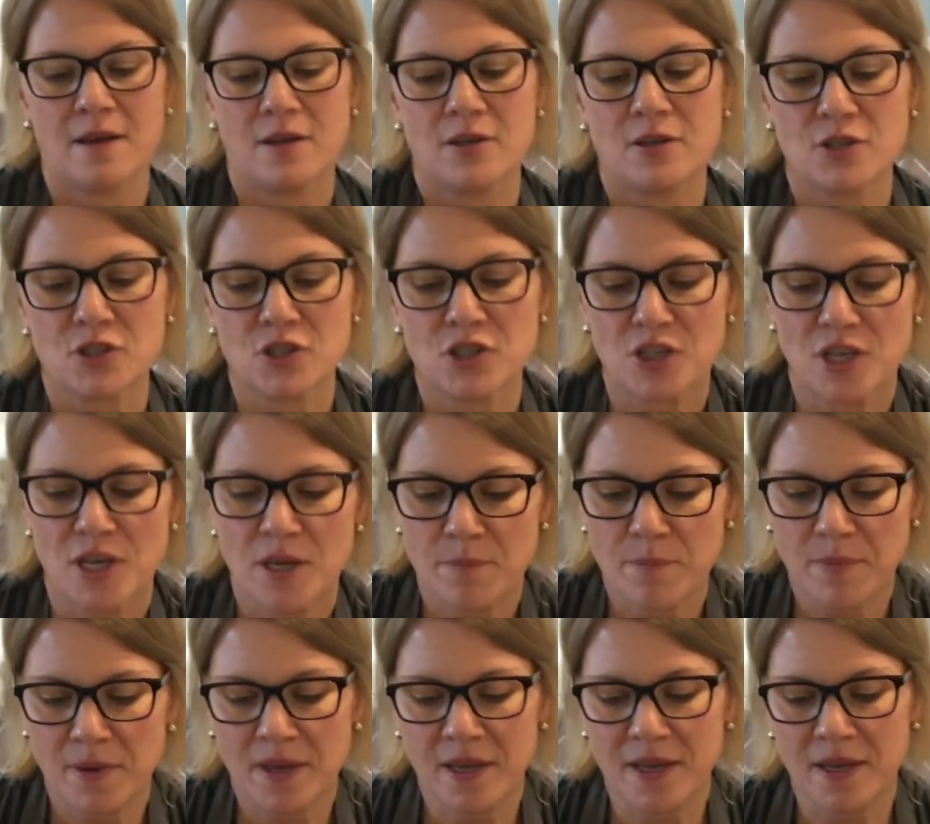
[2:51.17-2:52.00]

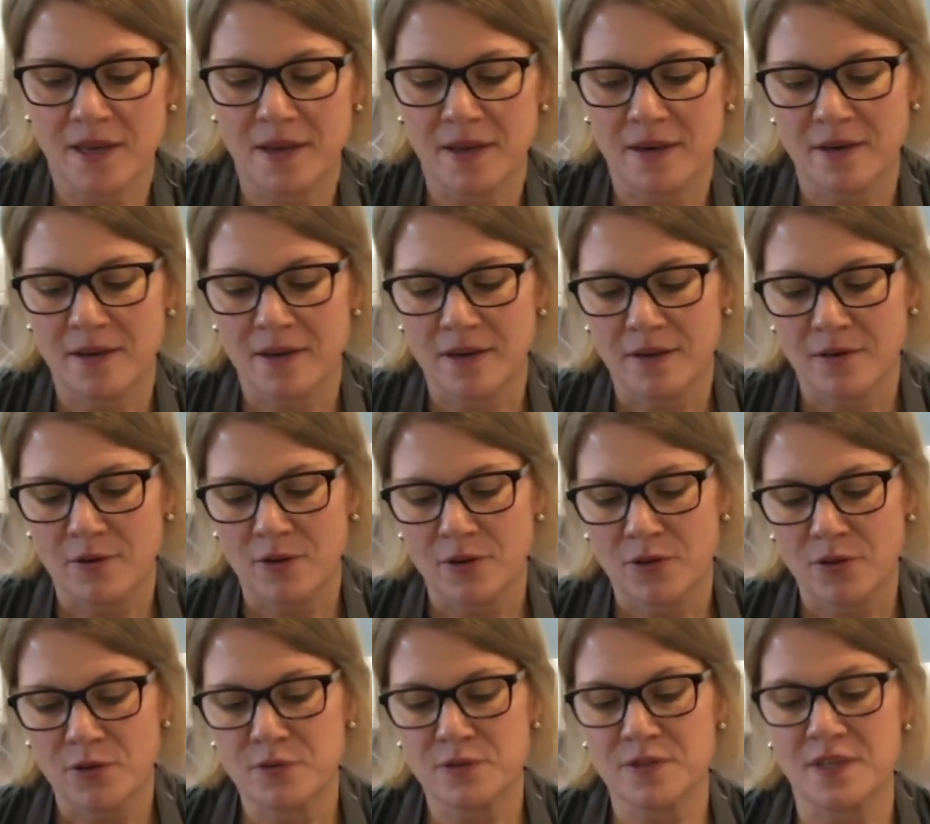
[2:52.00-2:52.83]
shaping it
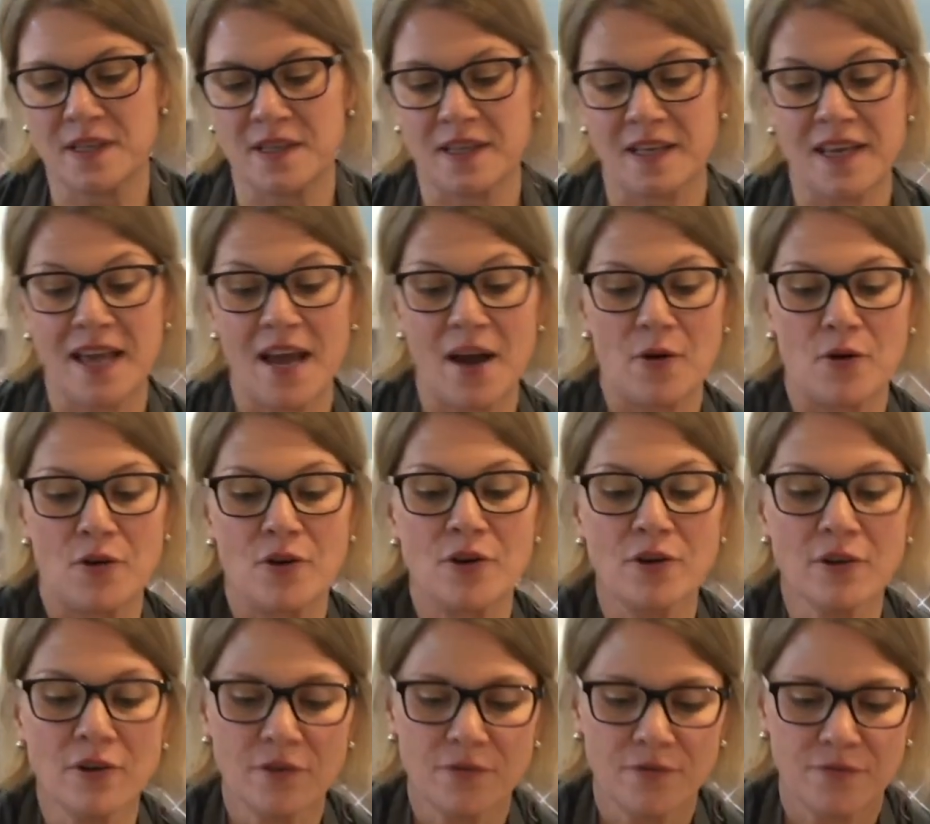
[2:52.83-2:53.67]
using the
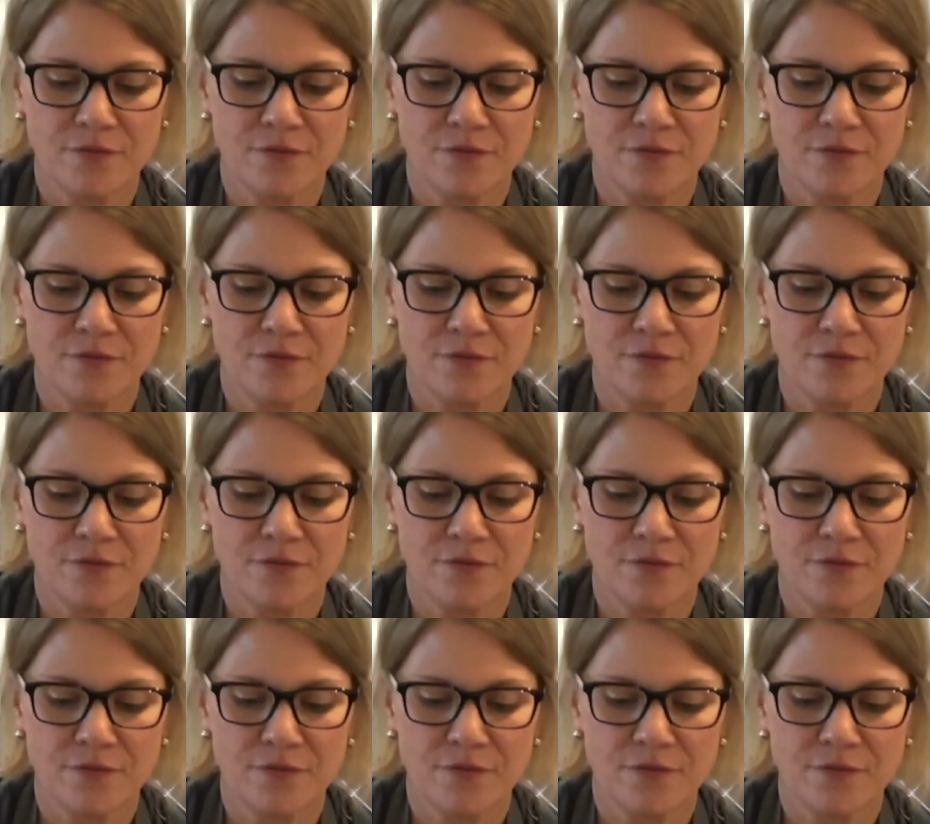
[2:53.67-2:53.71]
counter,